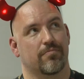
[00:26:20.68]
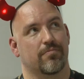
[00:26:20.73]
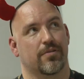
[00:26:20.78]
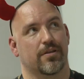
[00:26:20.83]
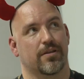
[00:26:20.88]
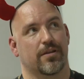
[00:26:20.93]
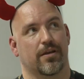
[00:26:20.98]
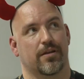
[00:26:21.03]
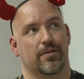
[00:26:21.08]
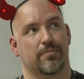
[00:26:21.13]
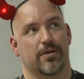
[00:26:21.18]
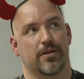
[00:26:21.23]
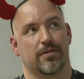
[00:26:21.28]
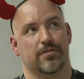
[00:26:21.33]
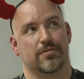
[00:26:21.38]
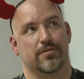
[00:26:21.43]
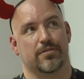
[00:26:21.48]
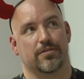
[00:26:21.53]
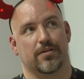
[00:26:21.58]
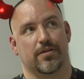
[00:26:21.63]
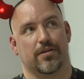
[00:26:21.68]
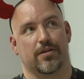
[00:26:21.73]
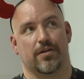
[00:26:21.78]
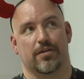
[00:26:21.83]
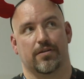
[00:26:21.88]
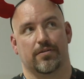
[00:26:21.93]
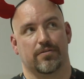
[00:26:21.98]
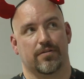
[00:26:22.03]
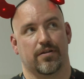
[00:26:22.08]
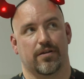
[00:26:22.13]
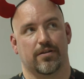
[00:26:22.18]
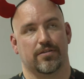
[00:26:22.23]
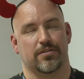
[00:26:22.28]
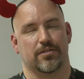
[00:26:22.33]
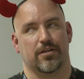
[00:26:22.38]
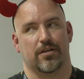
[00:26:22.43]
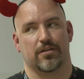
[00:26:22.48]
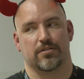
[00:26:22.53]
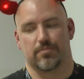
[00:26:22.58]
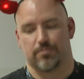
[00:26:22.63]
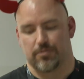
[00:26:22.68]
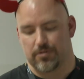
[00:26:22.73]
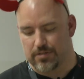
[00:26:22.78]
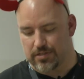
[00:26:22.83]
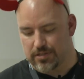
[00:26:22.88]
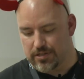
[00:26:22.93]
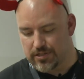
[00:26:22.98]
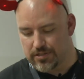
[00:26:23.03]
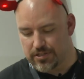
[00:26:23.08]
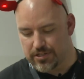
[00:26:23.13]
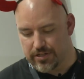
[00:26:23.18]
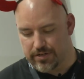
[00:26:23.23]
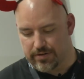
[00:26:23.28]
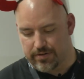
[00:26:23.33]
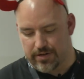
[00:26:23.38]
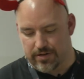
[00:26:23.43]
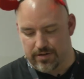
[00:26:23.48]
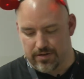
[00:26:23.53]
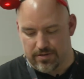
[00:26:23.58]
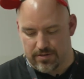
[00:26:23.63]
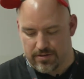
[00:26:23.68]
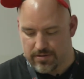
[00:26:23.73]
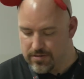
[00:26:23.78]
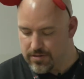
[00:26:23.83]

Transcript: the database, and the exports gets generated.